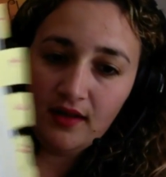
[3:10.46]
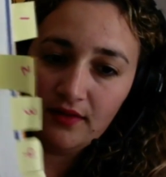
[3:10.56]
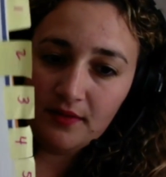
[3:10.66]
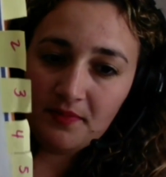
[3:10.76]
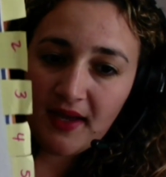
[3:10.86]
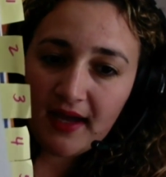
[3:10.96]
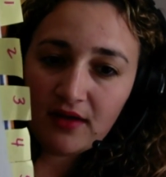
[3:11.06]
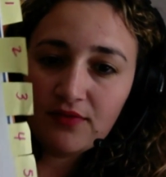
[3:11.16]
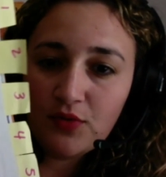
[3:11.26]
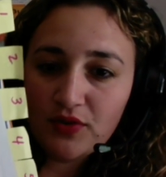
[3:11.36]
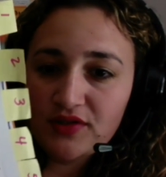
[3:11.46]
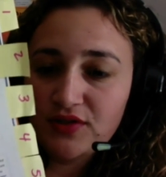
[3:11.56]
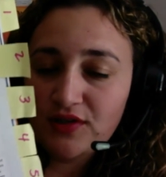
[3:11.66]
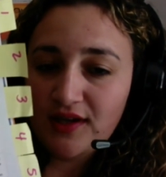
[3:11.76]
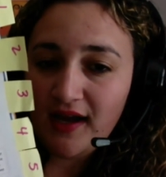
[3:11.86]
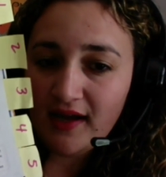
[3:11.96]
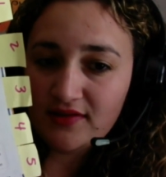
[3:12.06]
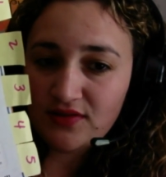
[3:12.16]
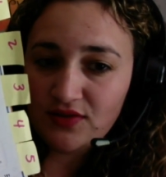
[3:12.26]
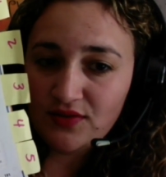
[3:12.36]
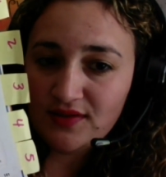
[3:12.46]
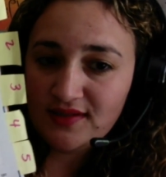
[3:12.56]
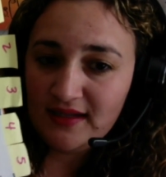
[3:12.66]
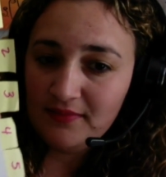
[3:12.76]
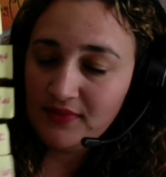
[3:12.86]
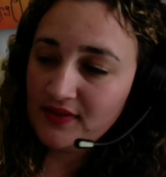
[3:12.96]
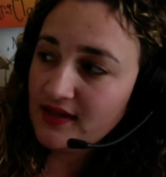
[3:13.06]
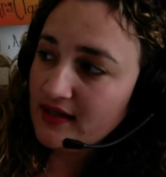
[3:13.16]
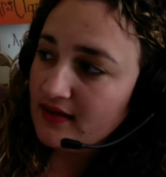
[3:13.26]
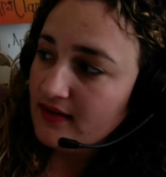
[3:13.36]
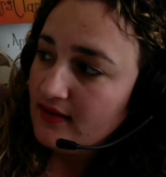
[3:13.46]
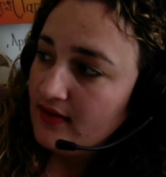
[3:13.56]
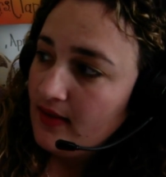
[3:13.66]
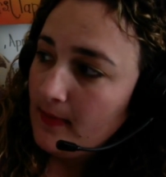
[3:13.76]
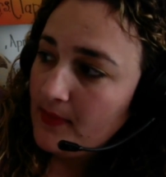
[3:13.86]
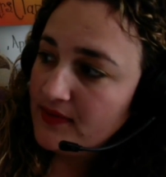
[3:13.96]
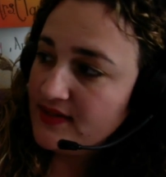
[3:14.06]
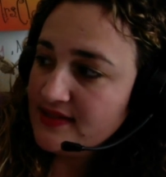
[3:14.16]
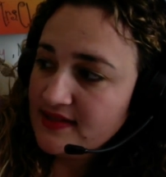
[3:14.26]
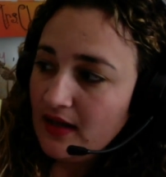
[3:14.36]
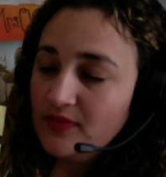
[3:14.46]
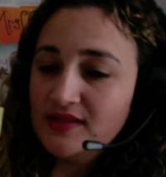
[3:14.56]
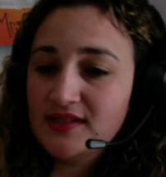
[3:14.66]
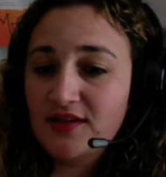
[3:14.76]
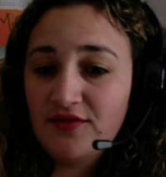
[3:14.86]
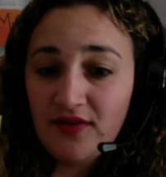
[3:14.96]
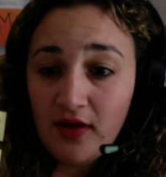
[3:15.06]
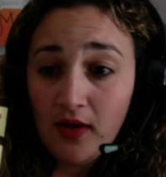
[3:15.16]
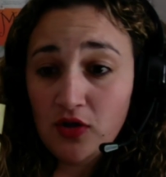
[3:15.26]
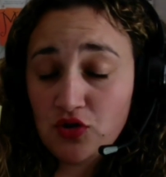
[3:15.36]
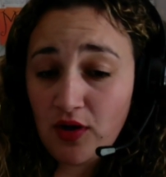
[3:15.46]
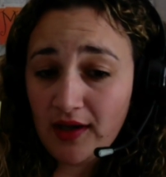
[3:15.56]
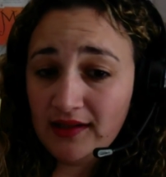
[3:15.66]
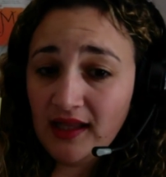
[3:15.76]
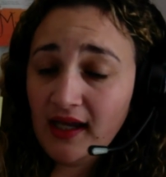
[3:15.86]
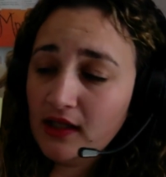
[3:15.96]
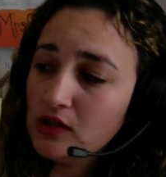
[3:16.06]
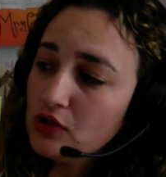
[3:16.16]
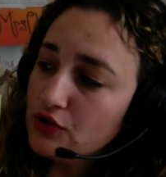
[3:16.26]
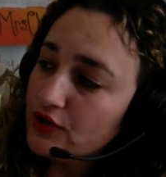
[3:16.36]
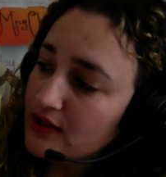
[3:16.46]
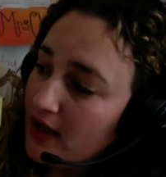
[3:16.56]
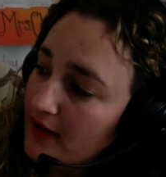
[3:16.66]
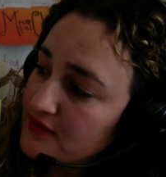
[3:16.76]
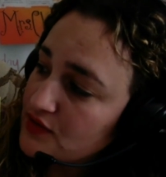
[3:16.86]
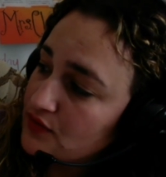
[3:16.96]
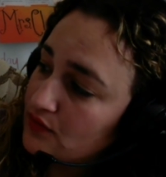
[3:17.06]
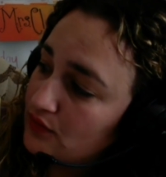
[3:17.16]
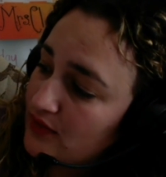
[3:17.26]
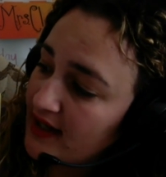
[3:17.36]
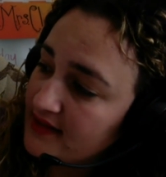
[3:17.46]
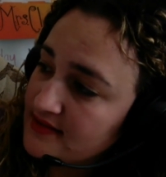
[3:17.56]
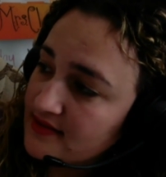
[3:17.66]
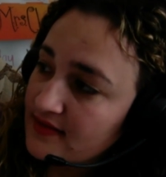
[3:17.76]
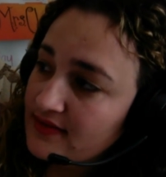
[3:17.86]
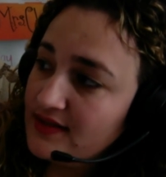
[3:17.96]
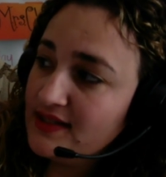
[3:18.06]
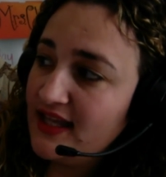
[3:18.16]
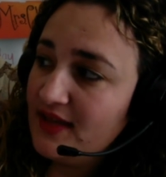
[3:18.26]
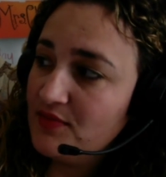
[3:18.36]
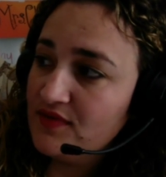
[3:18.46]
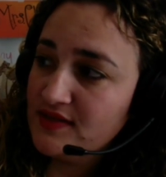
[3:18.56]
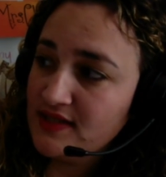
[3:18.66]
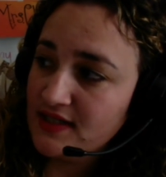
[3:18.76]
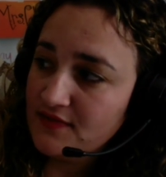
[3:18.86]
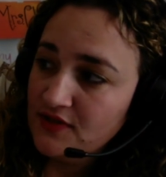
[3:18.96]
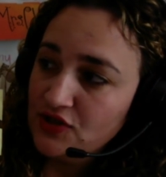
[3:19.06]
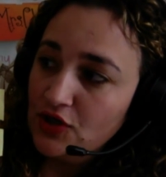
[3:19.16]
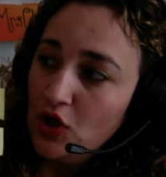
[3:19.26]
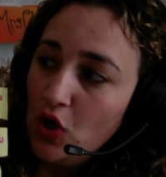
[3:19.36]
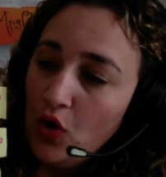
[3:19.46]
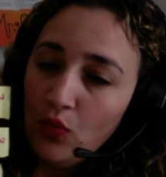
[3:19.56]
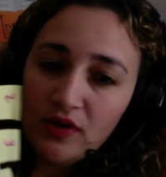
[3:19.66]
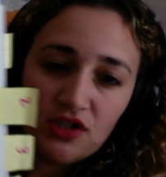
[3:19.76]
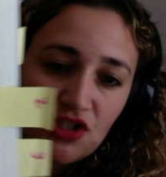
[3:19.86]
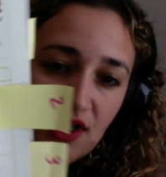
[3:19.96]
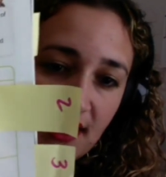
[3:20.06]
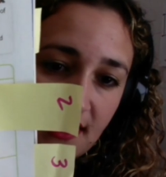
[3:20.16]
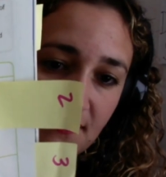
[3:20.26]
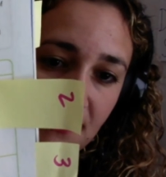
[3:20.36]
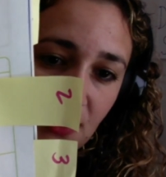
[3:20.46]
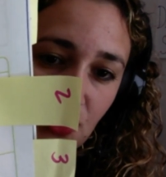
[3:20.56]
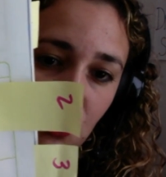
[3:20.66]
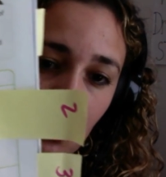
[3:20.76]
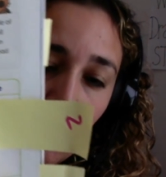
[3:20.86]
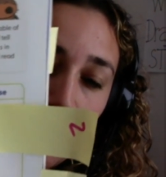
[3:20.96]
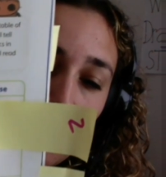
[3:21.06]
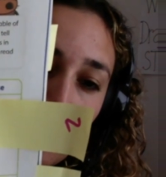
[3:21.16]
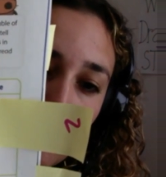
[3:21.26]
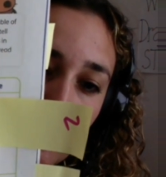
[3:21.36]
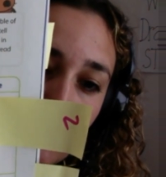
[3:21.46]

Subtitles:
on the back, of course, they're going to ask you the same thing. But this time, instead of drawing a line, you're going to have to write the name of the text feature. Which text feature would you